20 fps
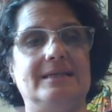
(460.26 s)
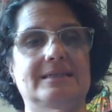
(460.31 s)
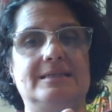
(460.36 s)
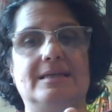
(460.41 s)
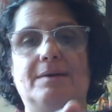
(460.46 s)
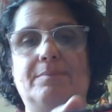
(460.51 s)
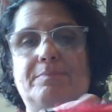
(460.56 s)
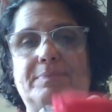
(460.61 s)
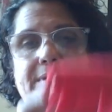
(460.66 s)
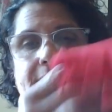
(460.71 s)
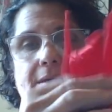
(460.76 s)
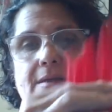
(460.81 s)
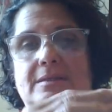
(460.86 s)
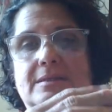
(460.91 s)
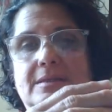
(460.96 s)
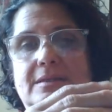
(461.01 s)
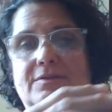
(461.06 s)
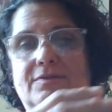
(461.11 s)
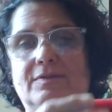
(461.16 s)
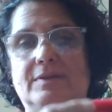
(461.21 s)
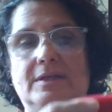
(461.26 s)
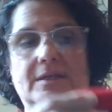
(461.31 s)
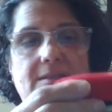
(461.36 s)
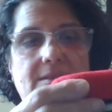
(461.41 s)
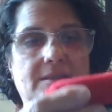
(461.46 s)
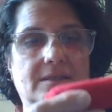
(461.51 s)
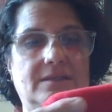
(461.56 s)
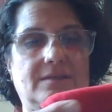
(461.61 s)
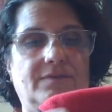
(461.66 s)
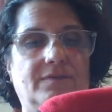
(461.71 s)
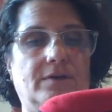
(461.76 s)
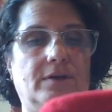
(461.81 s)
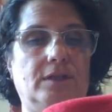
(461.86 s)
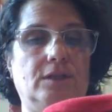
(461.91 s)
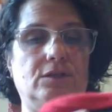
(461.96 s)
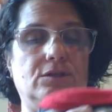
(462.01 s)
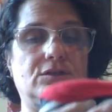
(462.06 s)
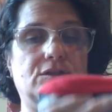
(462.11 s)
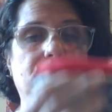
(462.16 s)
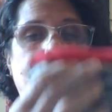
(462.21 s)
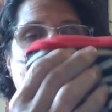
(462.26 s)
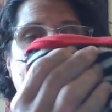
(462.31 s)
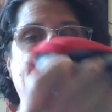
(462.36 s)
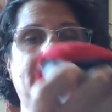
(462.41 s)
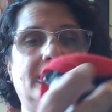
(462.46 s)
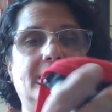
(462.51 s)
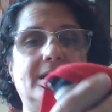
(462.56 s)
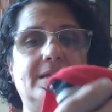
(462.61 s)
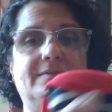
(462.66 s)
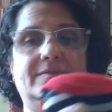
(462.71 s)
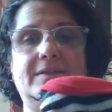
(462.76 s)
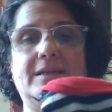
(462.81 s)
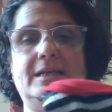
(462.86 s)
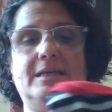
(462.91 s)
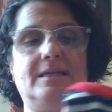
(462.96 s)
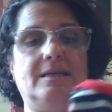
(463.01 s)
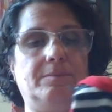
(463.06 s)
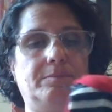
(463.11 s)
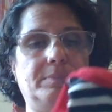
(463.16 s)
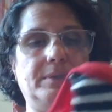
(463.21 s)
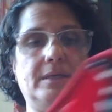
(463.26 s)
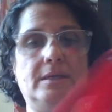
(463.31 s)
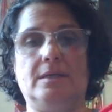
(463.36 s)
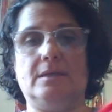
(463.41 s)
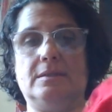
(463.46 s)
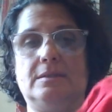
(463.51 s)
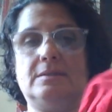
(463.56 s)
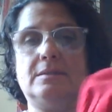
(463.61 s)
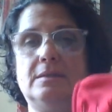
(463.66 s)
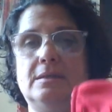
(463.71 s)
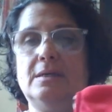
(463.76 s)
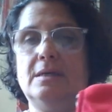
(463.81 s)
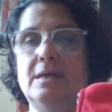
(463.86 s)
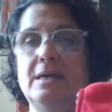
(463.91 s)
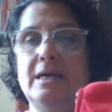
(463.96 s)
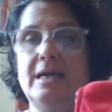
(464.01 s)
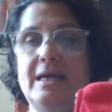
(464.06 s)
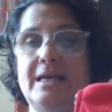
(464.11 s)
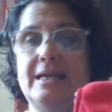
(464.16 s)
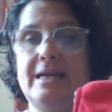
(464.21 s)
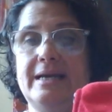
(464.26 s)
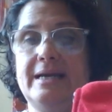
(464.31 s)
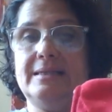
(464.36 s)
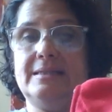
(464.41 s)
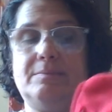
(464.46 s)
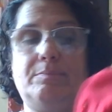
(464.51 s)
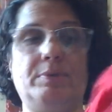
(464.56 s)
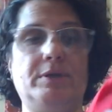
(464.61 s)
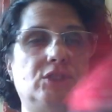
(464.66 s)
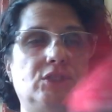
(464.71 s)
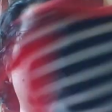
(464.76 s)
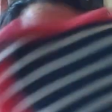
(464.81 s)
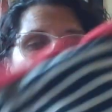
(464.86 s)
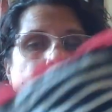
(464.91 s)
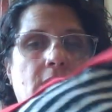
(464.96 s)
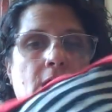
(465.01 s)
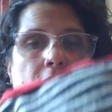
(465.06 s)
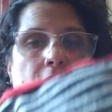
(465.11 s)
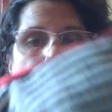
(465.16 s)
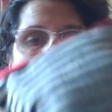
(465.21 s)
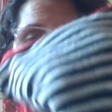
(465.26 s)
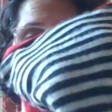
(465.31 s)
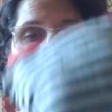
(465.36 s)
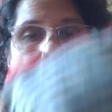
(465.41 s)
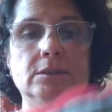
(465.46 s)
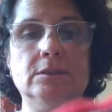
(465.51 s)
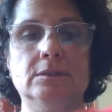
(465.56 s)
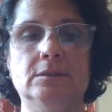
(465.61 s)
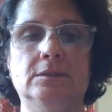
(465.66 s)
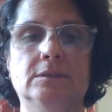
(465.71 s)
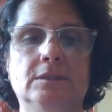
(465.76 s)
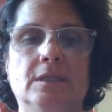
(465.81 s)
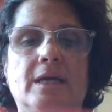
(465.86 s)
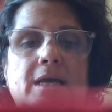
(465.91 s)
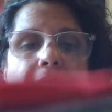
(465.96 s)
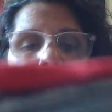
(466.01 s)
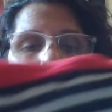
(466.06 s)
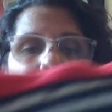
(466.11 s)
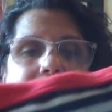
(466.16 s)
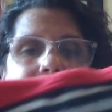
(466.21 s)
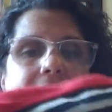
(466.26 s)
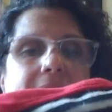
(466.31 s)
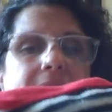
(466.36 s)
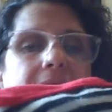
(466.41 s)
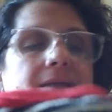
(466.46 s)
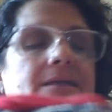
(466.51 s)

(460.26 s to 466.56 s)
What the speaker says: up because it's fleece and it's very loose, but I kind of like it because it adds a punch of color, and